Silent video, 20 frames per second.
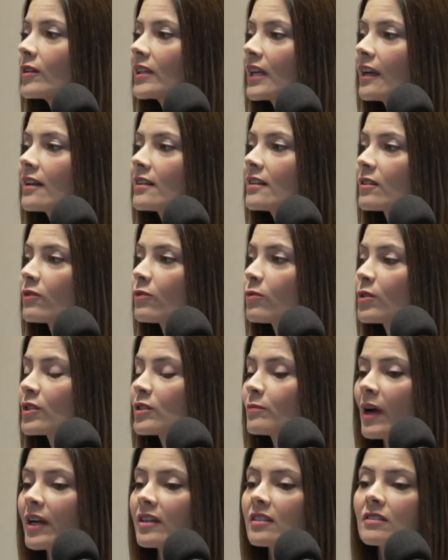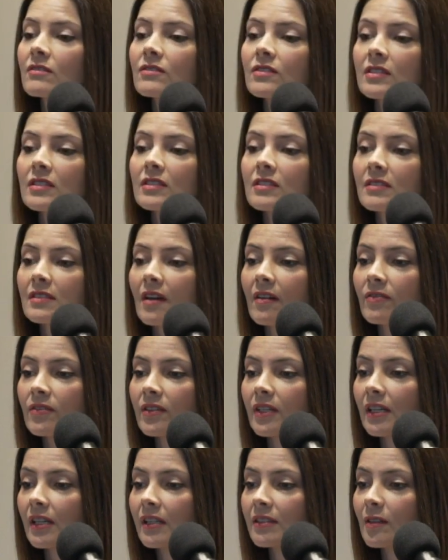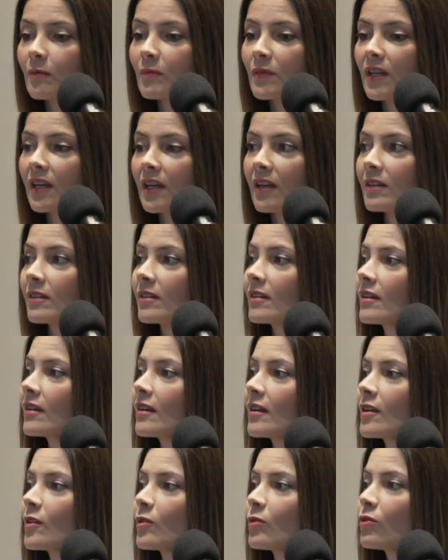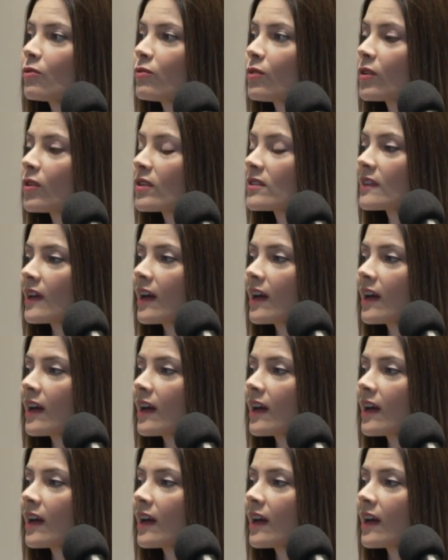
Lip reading: and getting different perspectives is definitely something we'll focus